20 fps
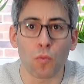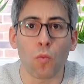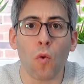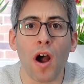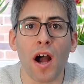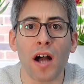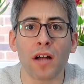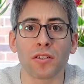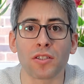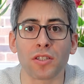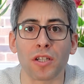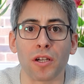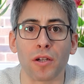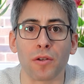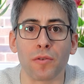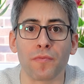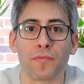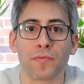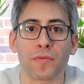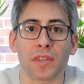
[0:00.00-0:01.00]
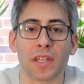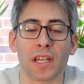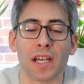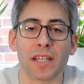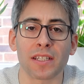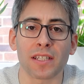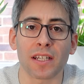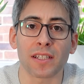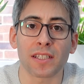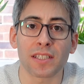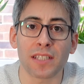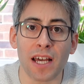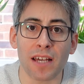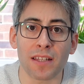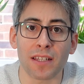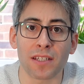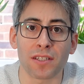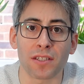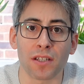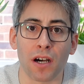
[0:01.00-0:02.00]
what I'll do is I'll set
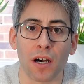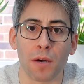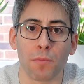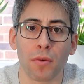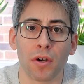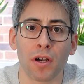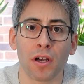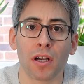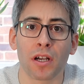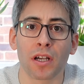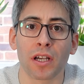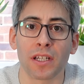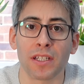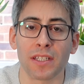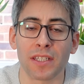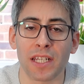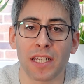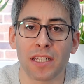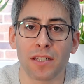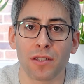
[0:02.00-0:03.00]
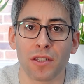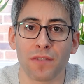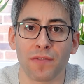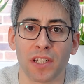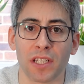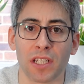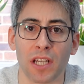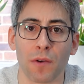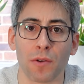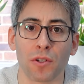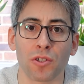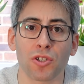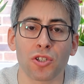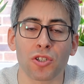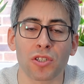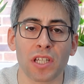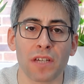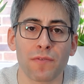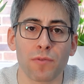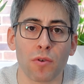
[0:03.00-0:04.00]
this up, continue the video, and
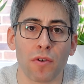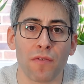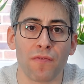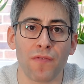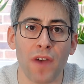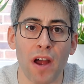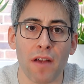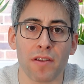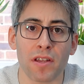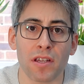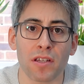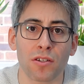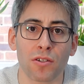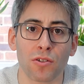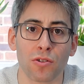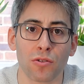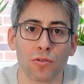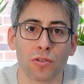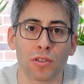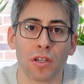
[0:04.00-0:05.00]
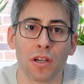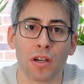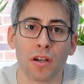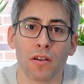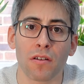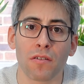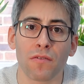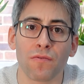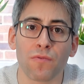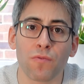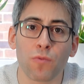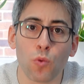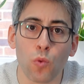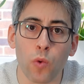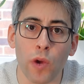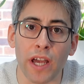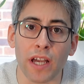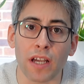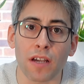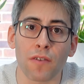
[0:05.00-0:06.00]
just give you a very good,
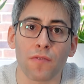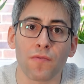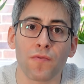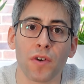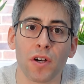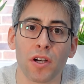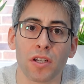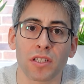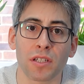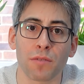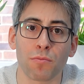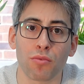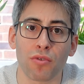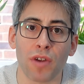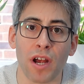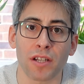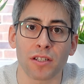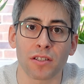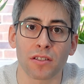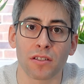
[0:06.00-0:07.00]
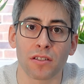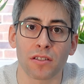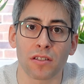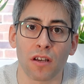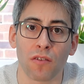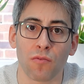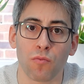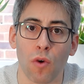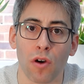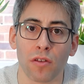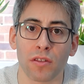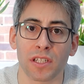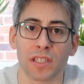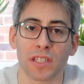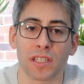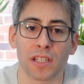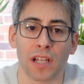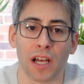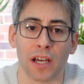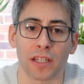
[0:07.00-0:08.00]
quick first impressions of what this
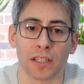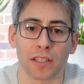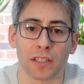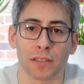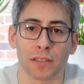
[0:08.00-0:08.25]
is like.